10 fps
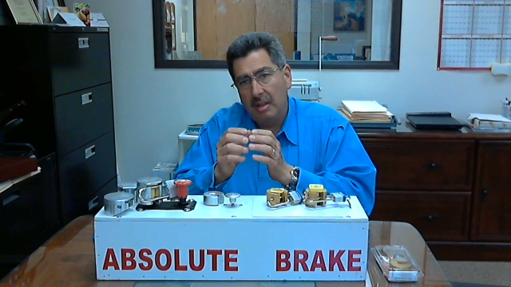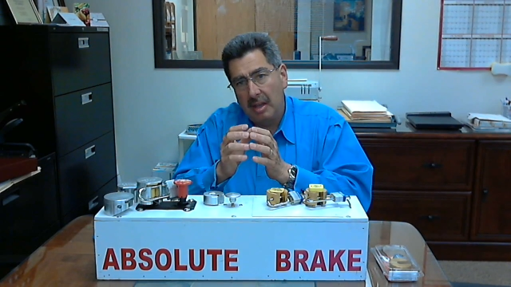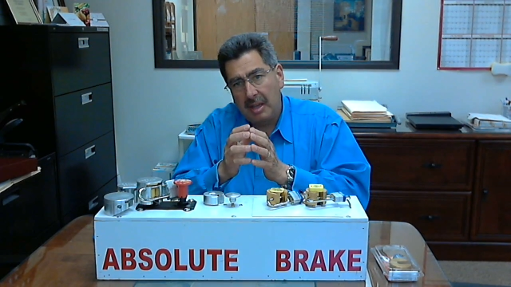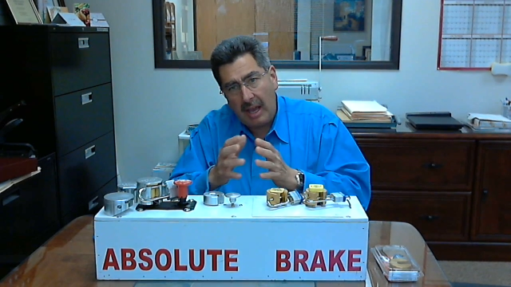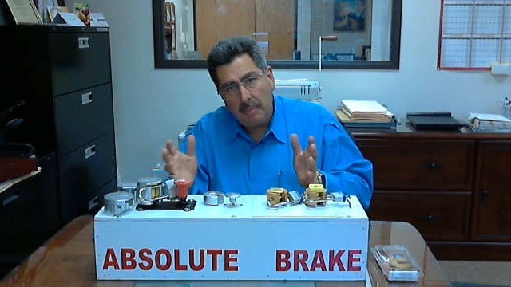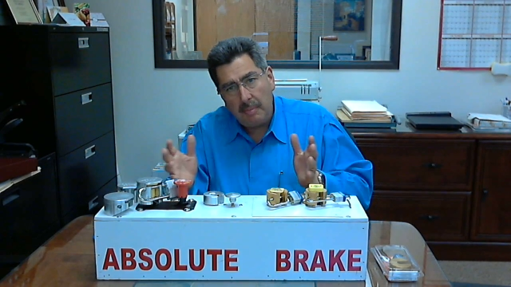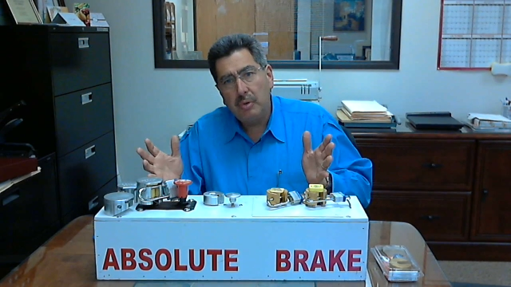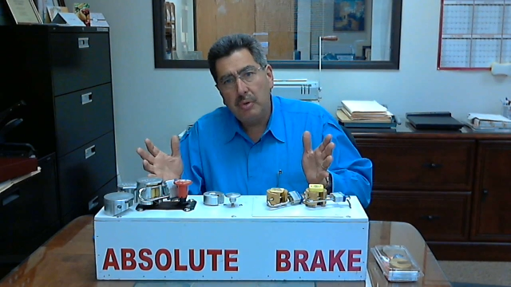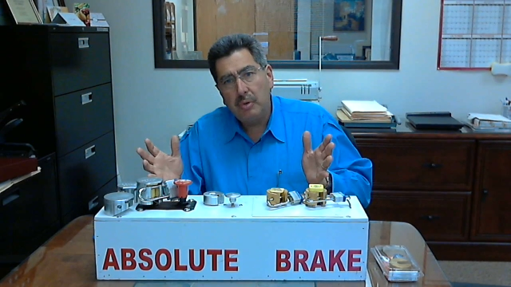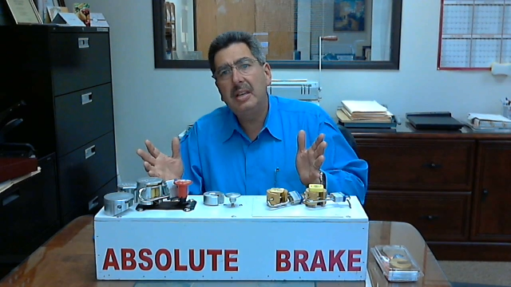the
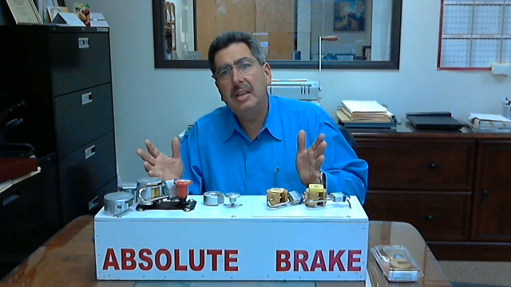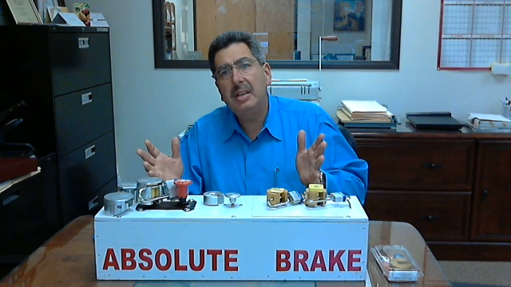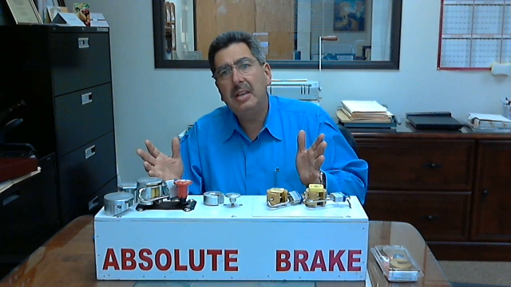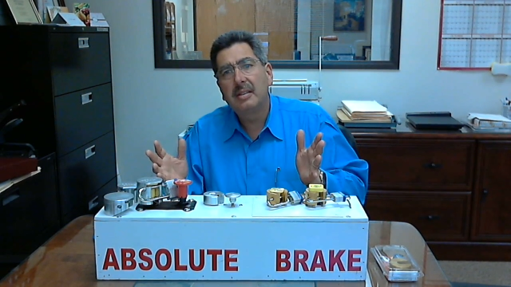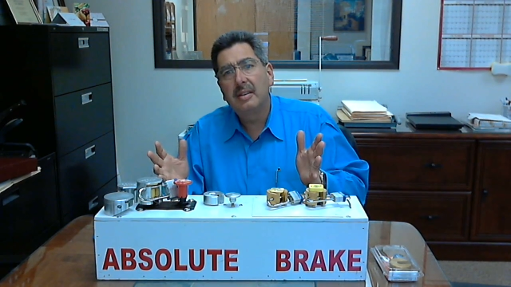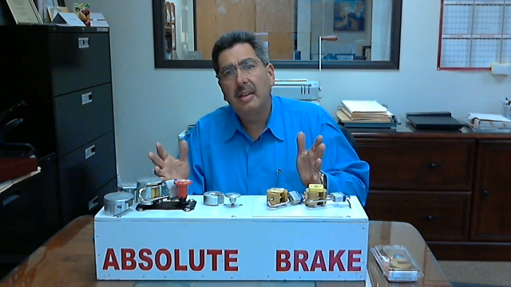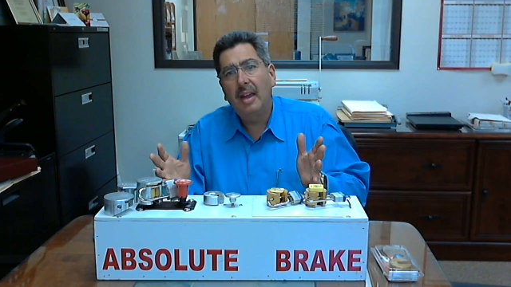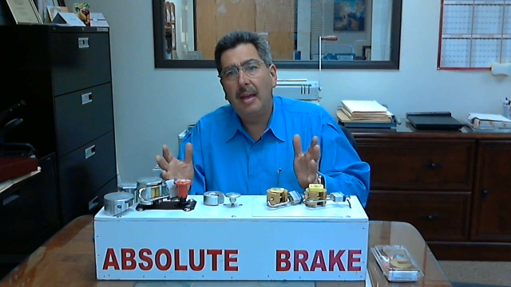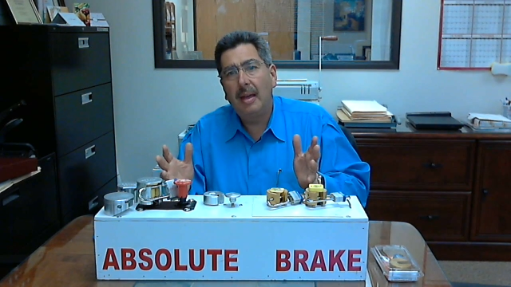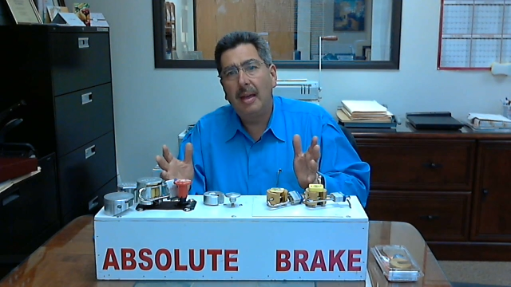calipers release,
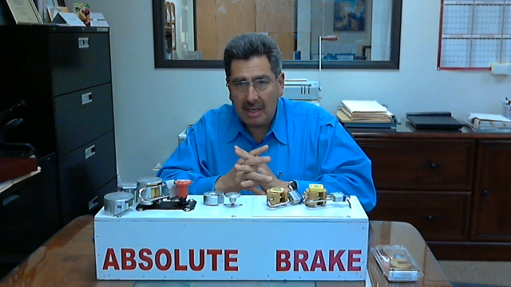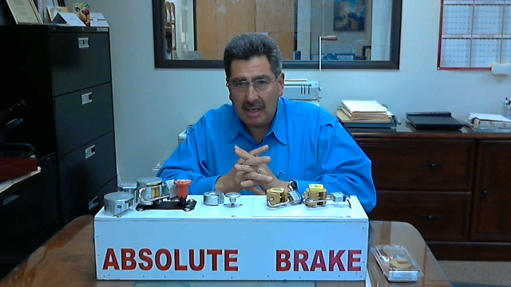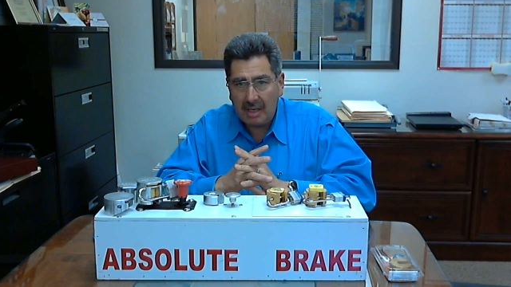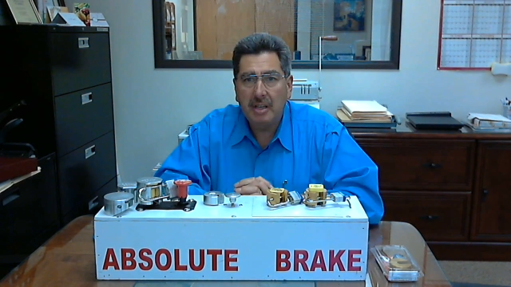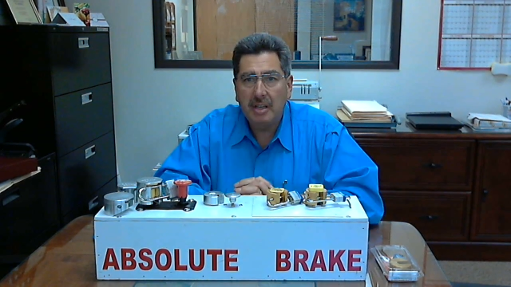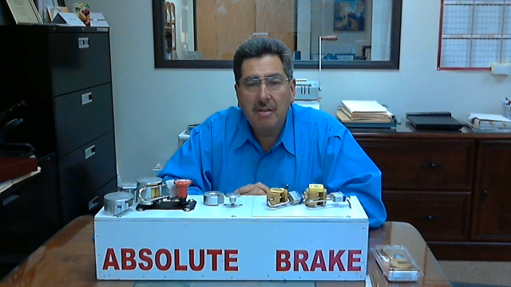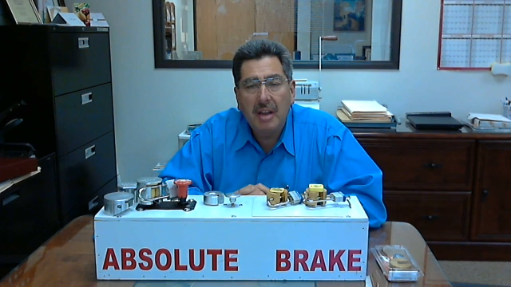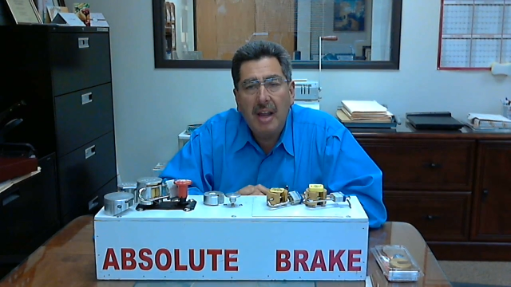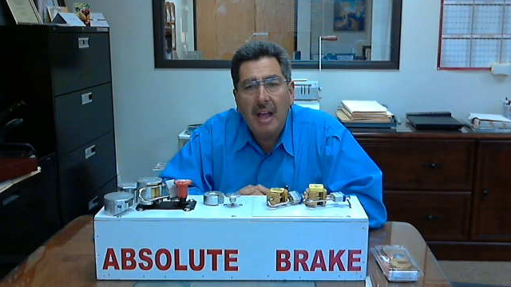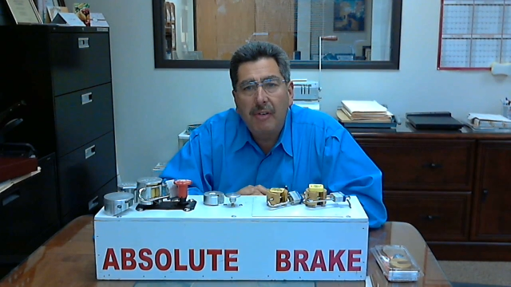and potentially you
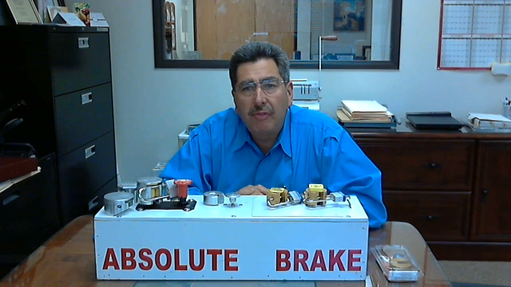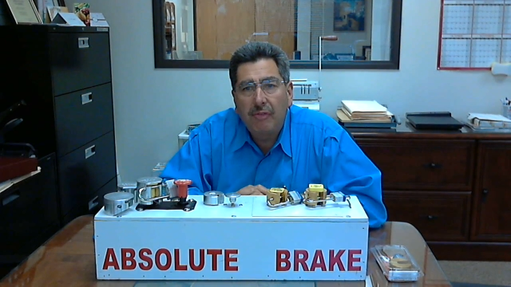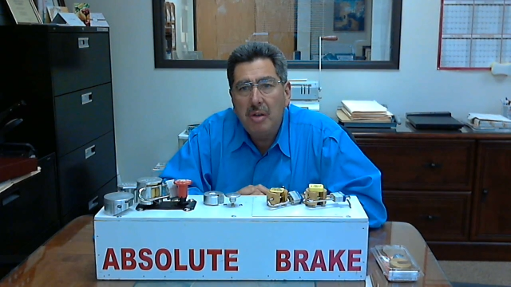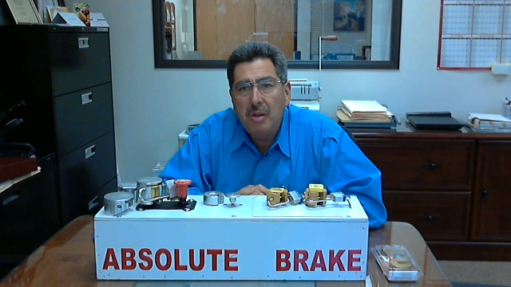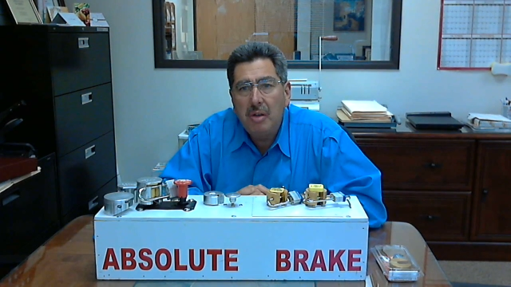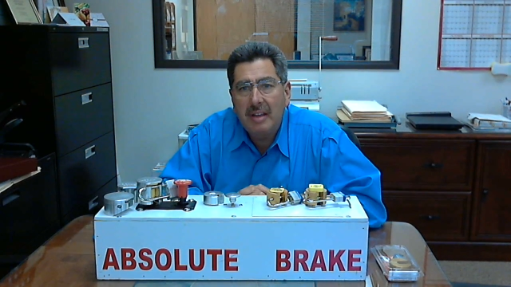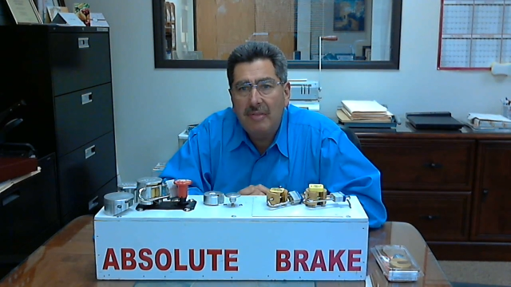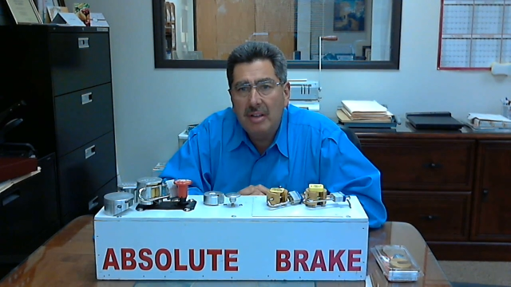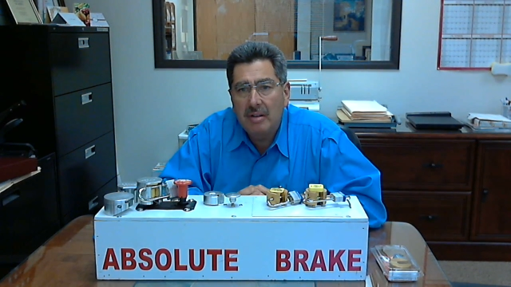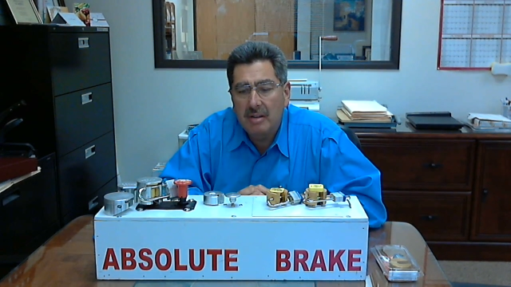could have a
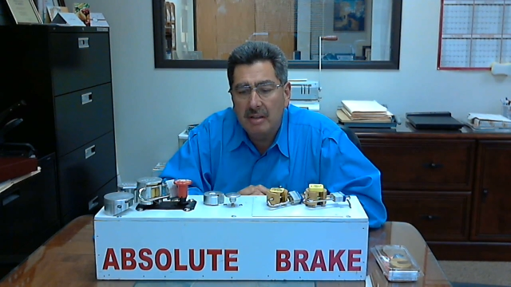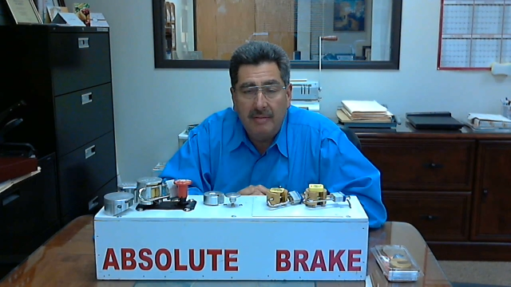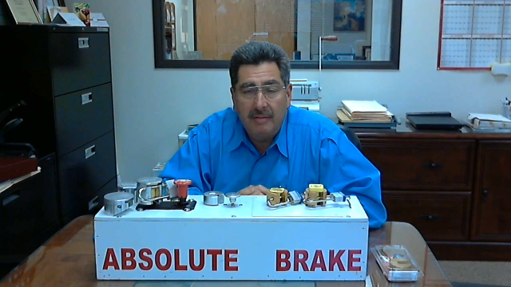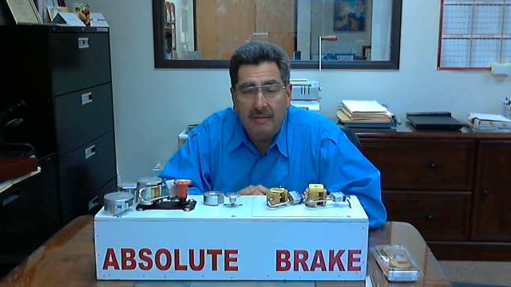freewheeling vehicle,